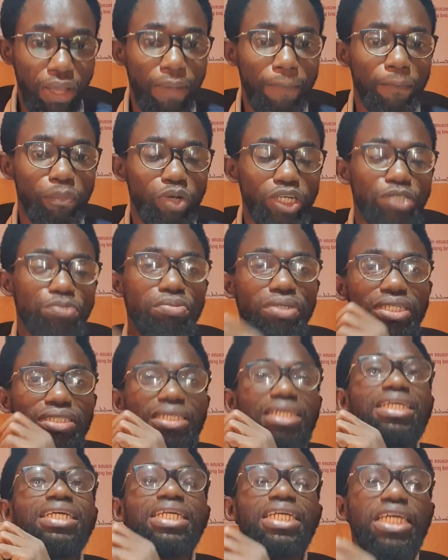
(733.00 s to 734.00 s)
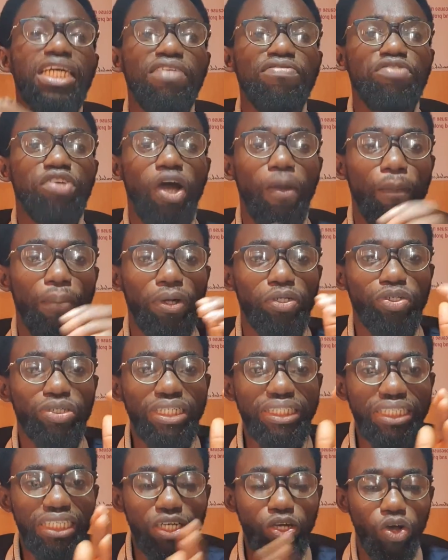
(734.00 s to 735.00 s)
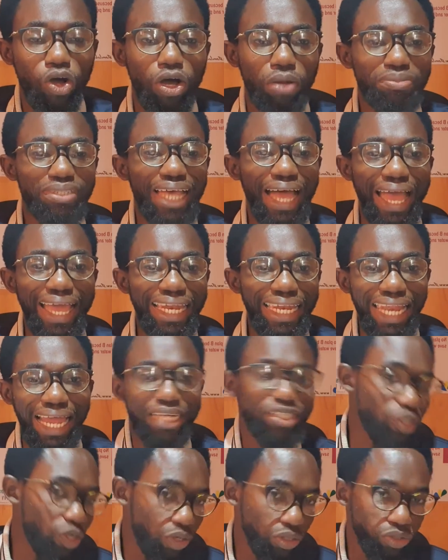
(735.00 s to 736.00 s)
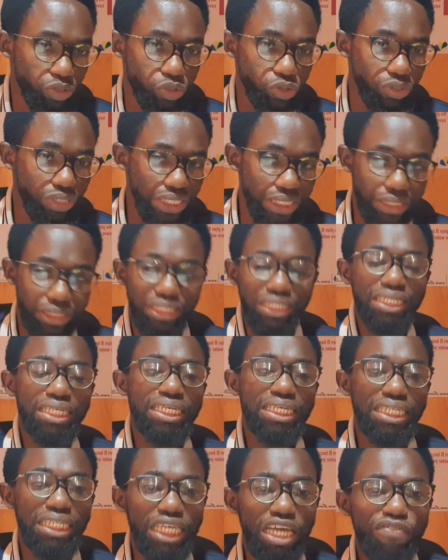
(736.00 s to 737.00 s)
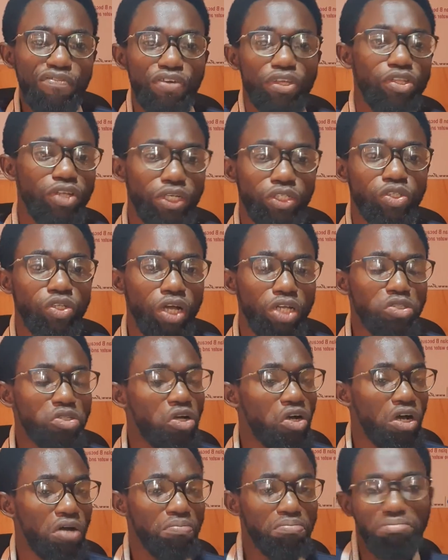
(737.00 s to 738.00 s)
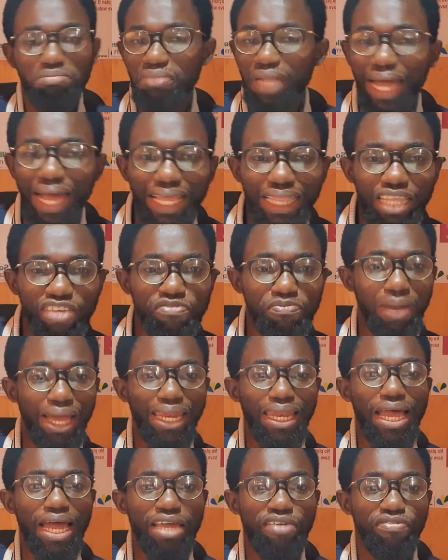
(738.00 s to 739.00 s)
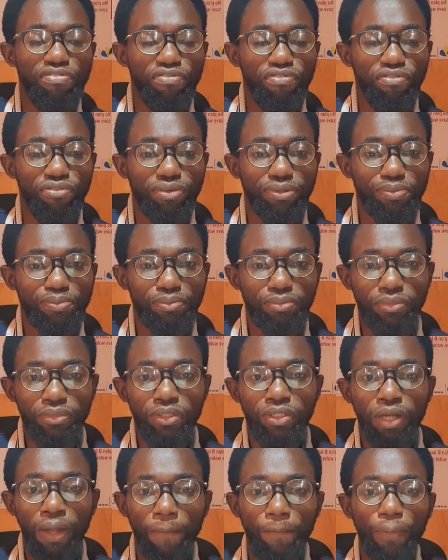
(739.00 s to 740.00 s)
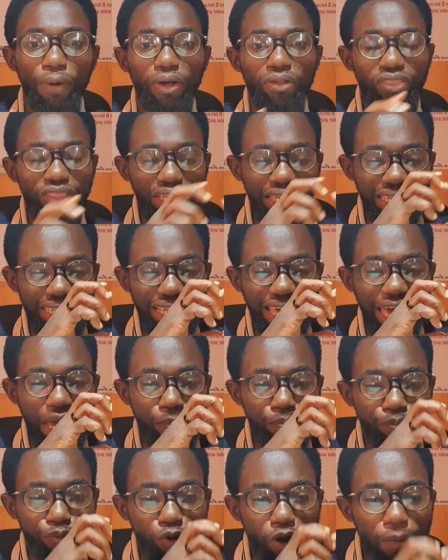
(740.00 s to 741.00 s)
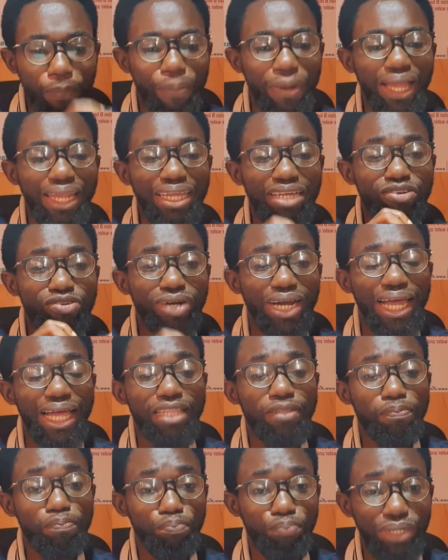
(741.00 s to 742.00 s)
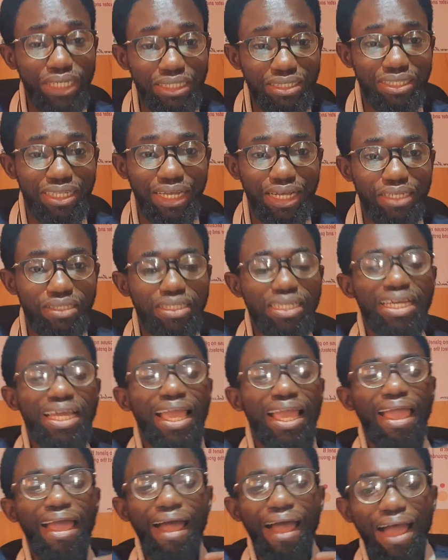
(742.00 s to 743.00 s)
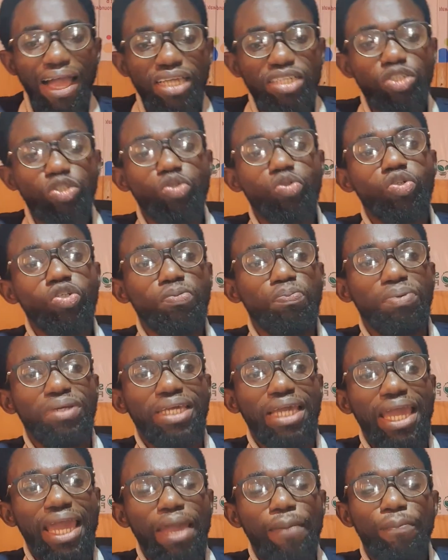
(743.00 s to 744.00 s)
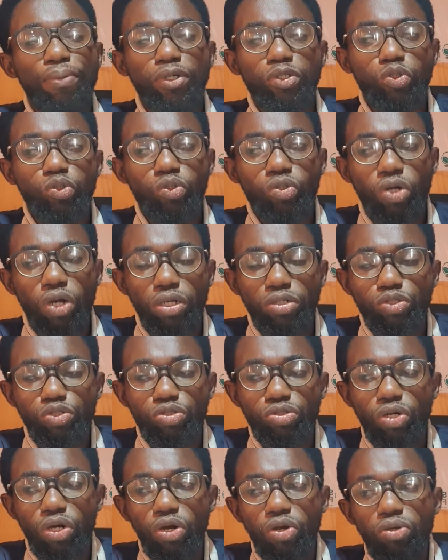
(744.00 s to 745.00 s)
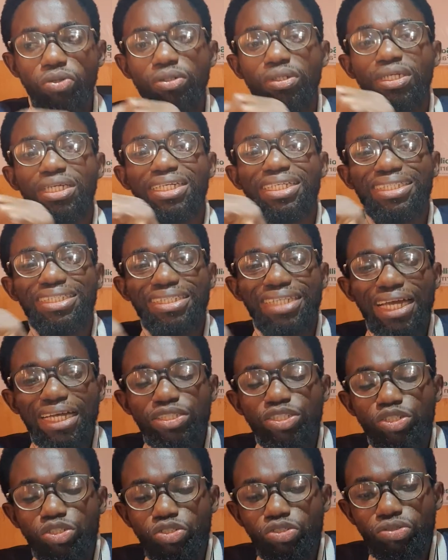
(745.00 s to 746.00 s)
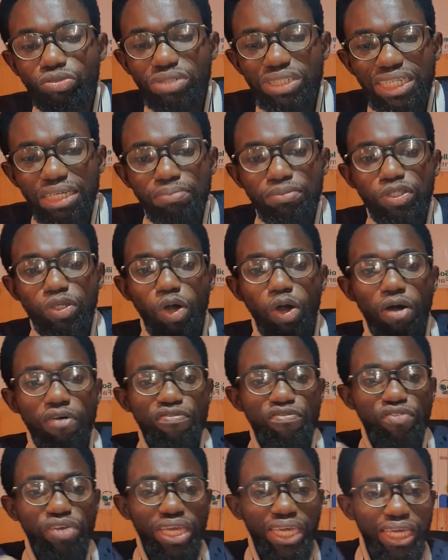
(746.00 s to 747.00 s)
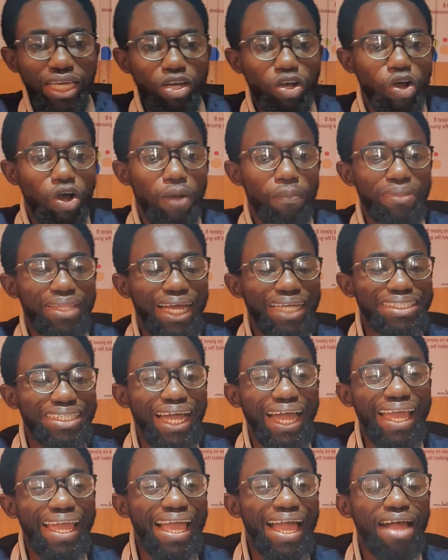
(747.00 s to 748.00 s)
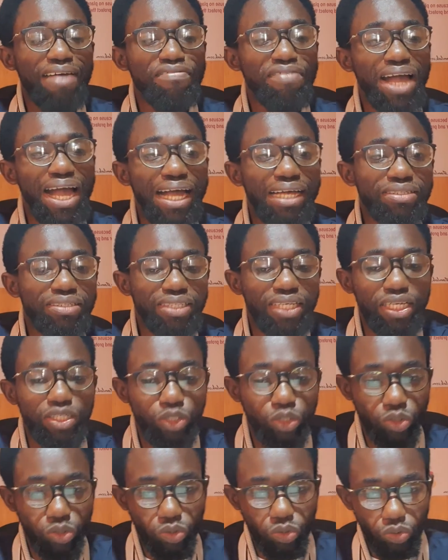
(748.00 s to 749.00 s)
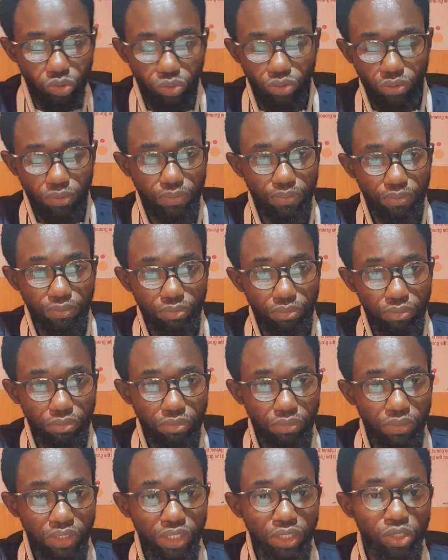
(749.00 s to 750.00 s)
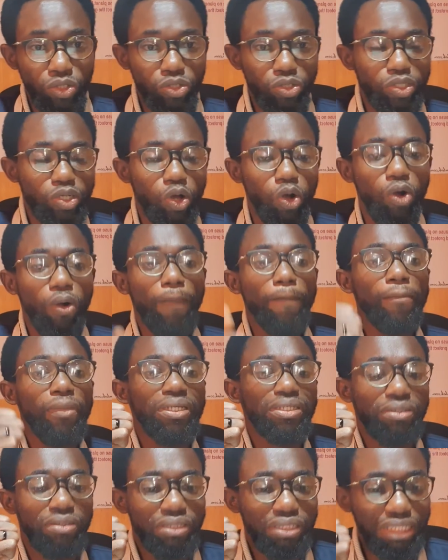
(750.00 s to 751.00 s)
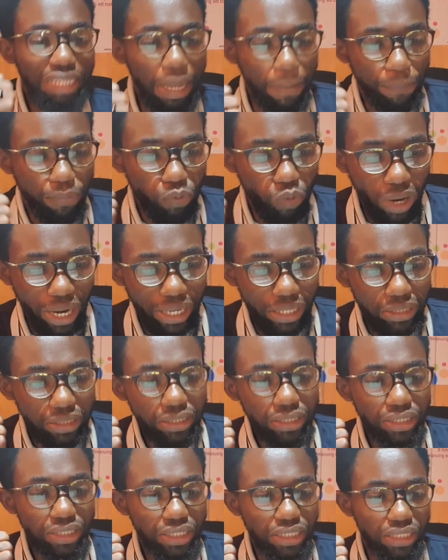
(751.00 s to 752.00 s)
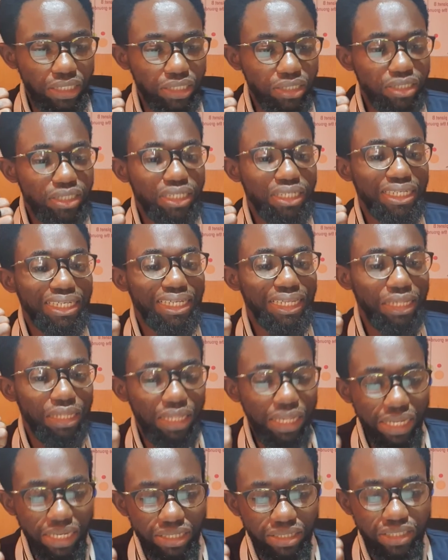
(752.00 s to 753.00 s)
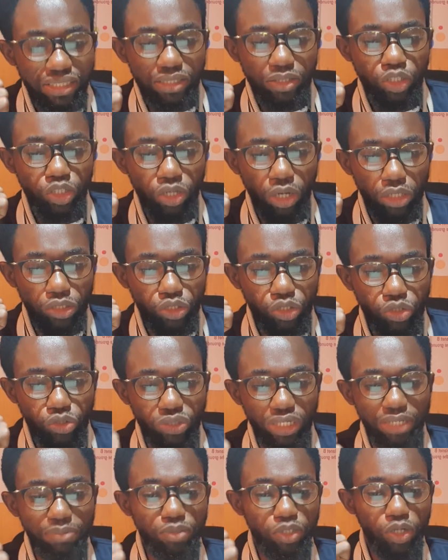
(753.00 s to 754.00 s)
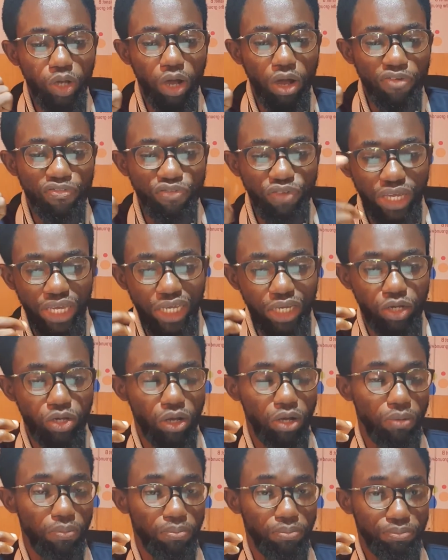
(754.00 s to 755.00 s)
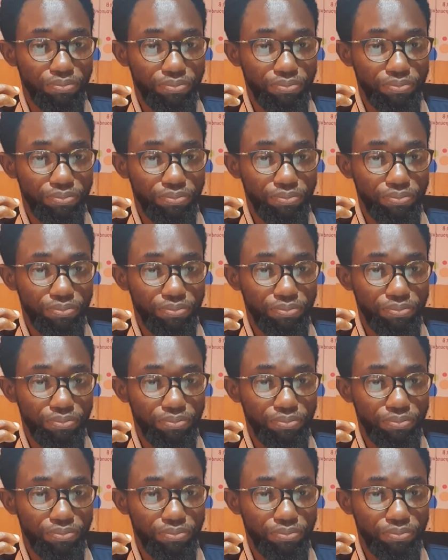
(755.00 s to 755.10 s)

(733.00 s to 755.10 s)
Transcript: Which means if the opportunity comes, I latch onto it. If it does not come, I live my life. But in a properly run business, I should be able to control the streams of income that I have access to. So, step 1 is list your streams of income.